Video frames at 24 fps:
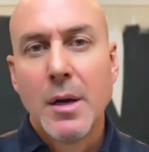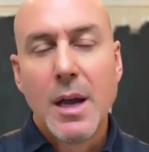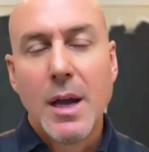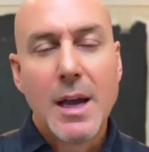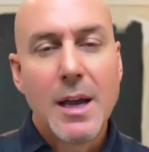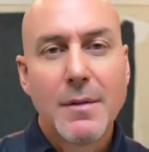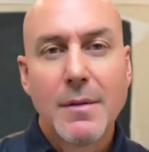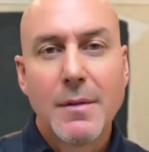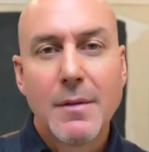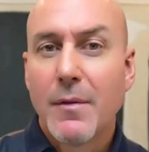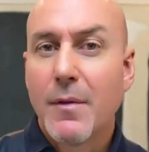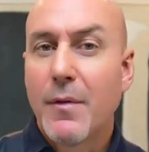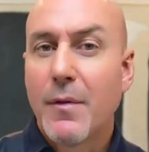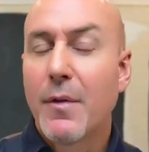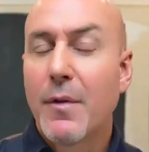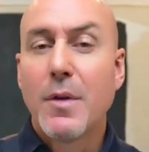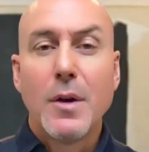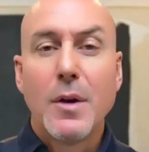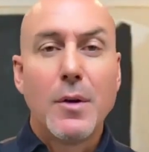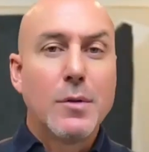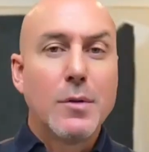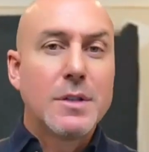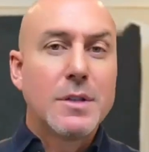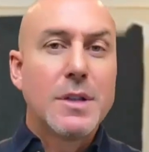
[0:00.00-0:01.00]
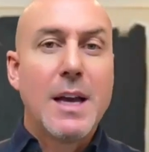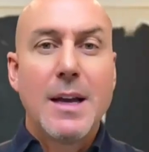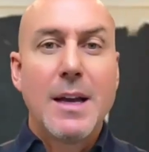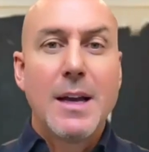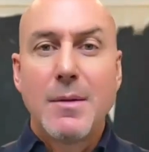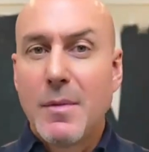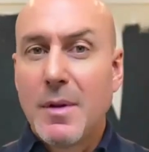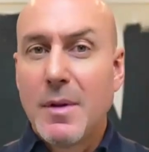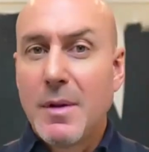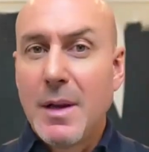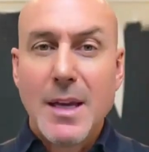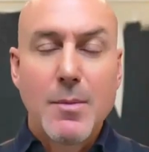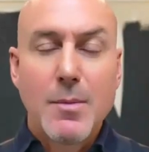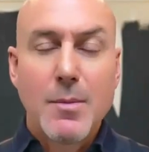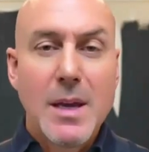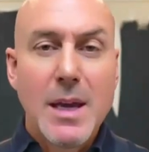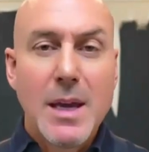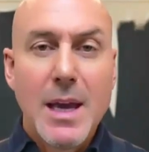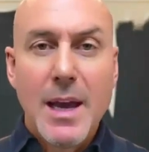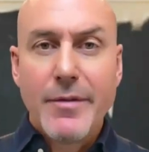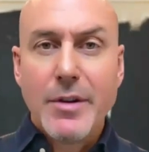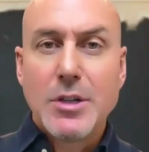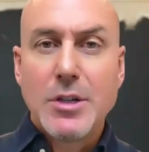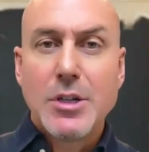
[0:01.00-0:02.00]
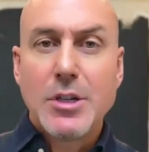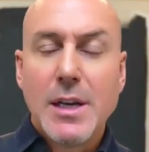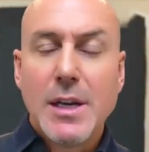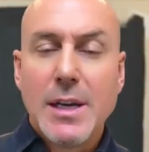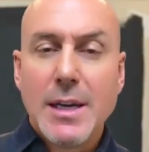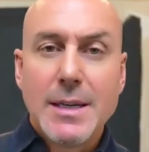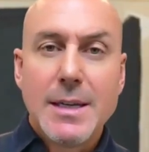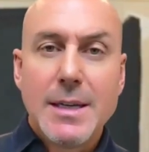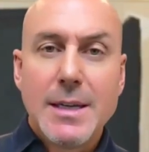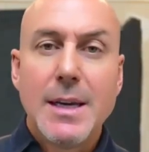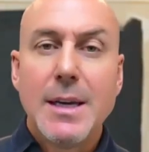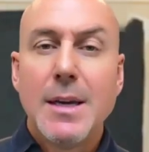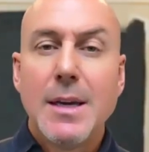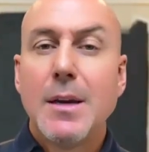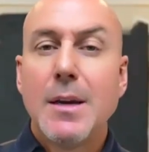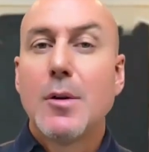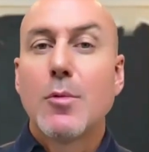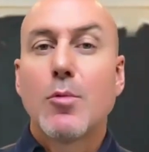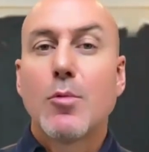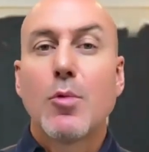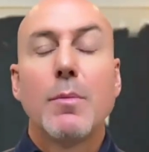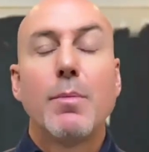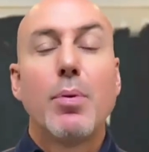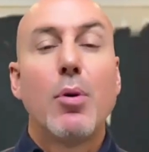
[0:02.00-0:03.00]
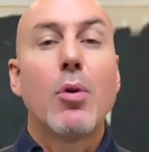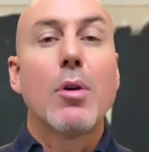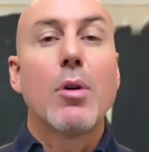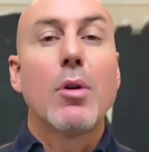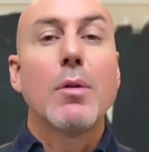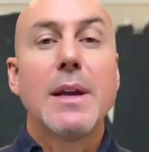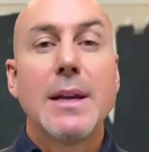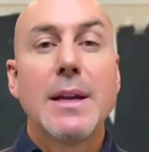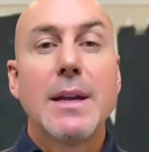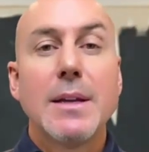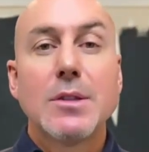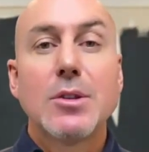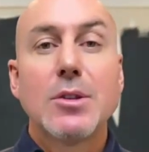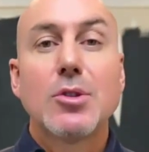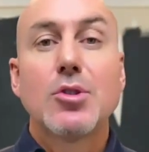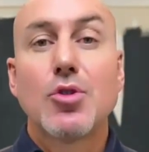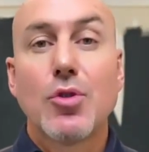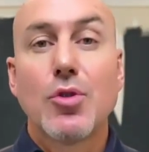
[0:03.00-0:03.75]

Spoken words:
And for those that, like me, have a GED, rapport means